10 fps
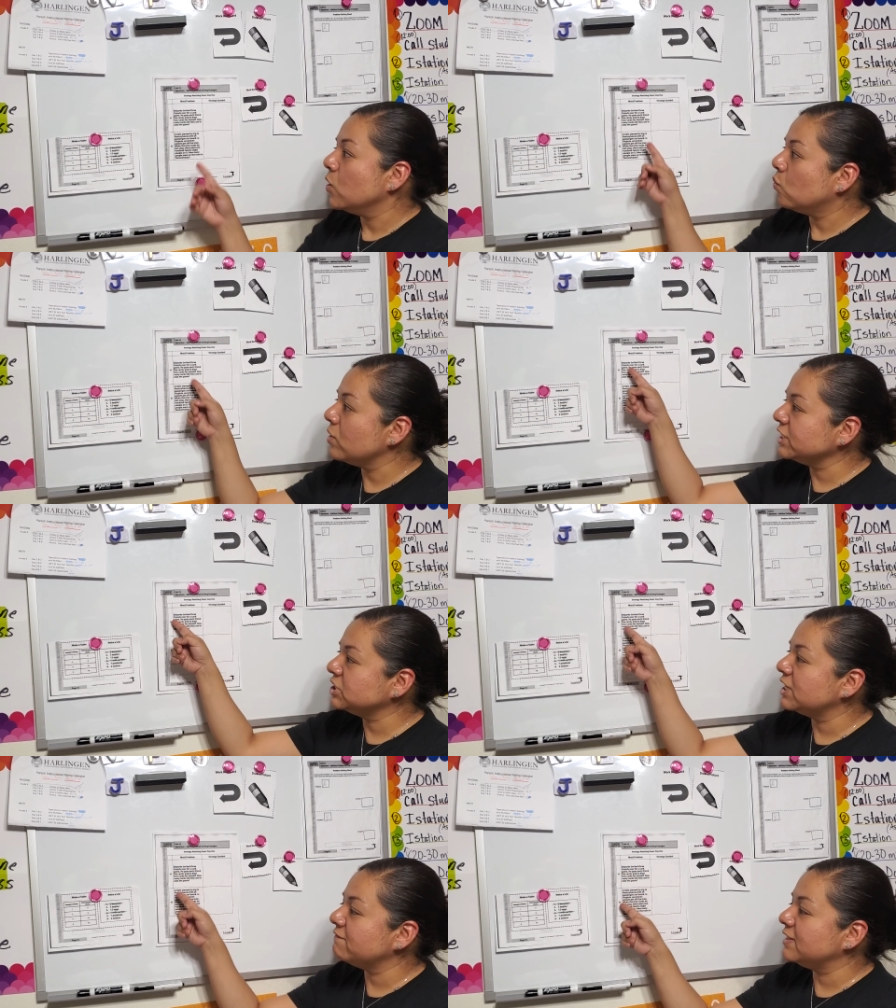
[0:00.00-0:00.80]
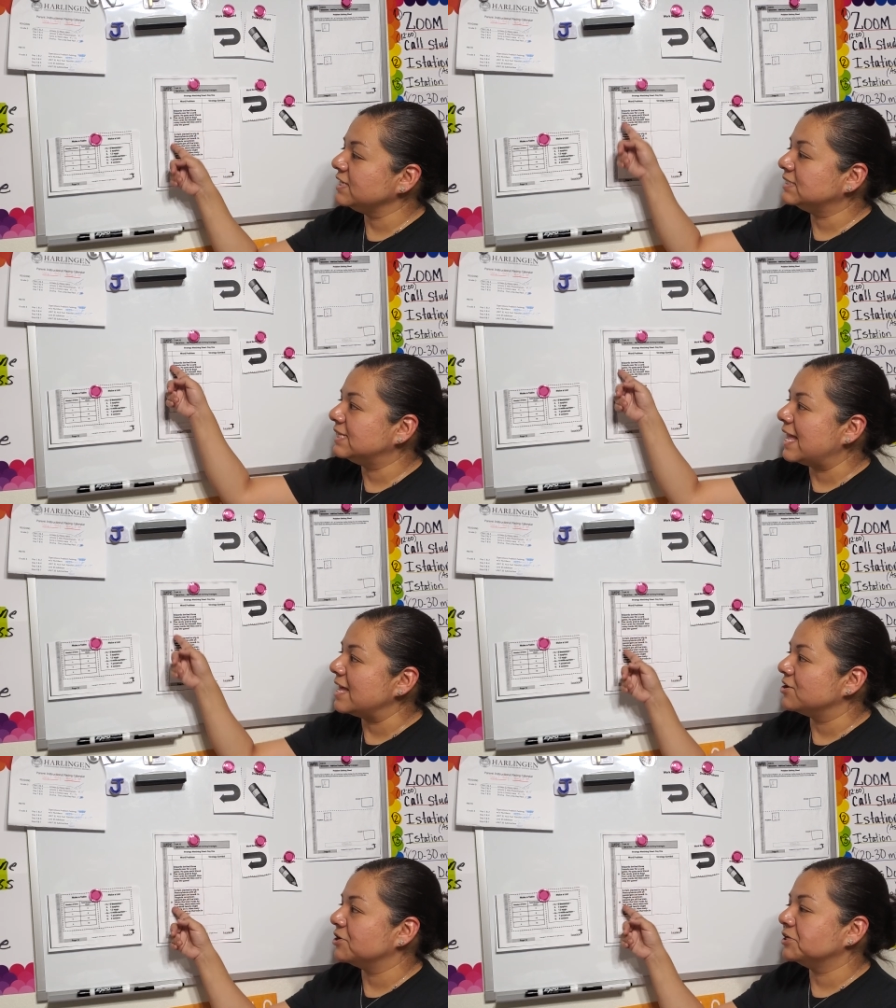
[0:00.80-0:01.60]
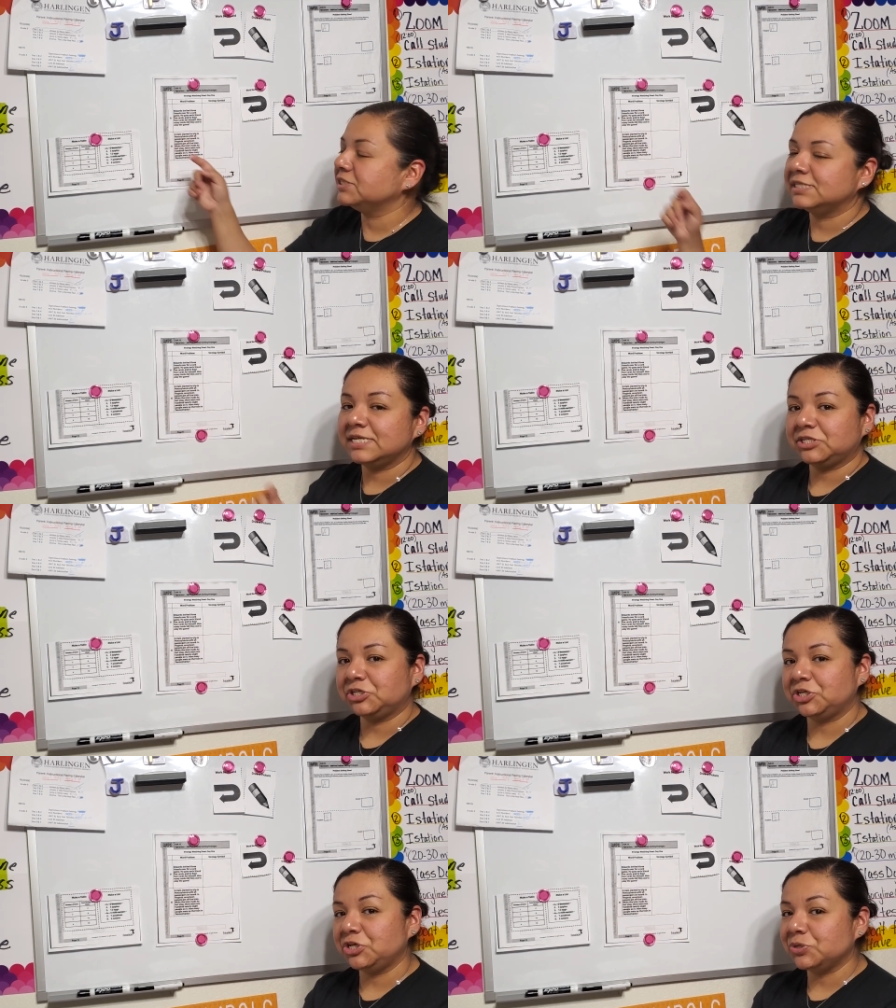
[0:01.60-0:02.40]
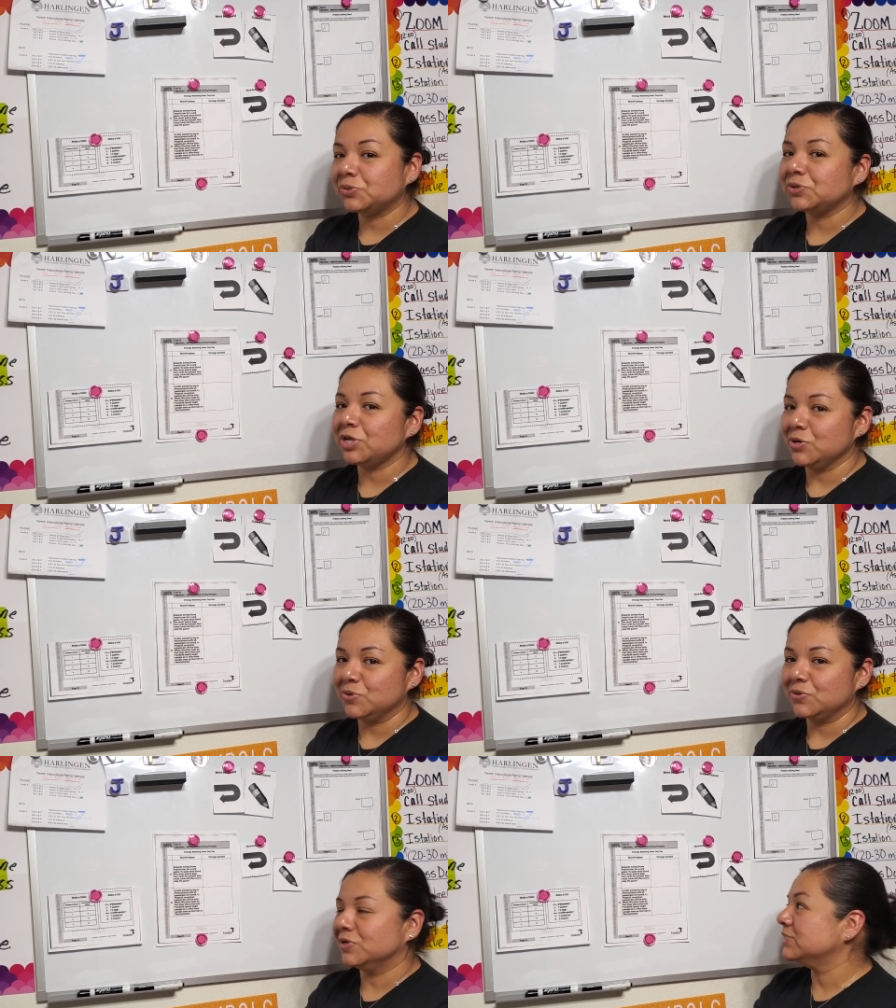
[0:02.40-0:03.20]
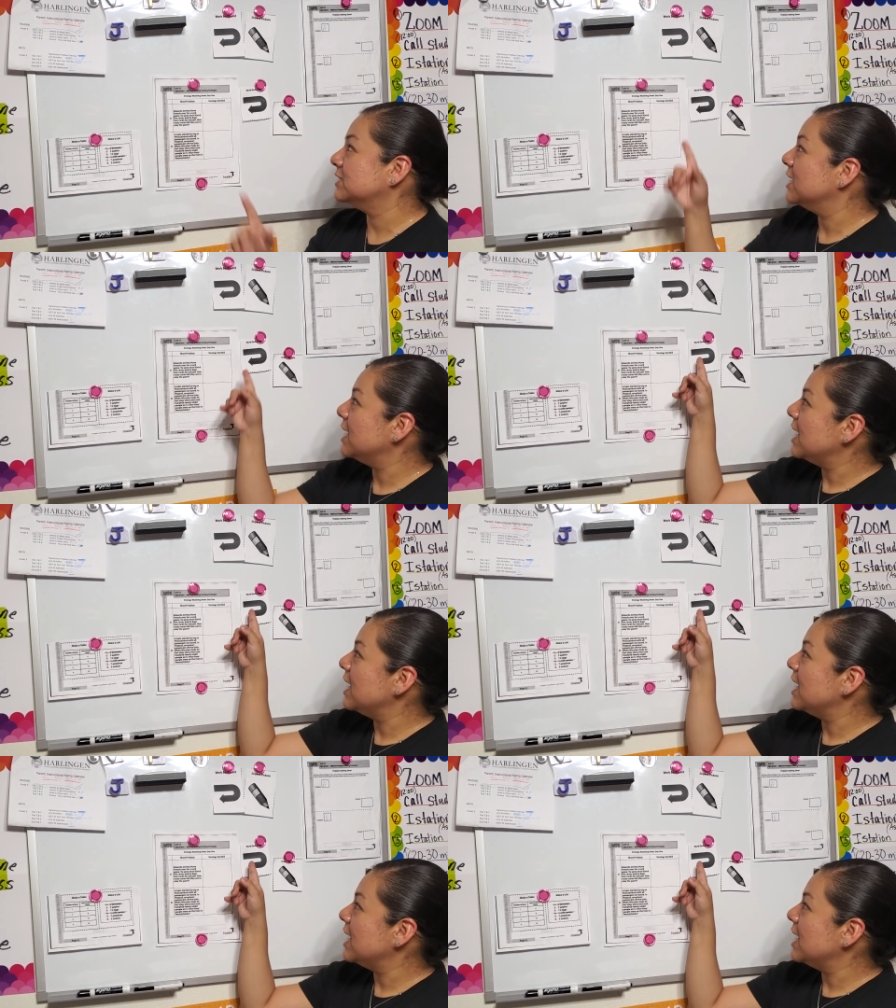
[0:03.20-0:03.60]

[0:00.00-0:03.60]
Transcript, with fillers: Which of these letters did you use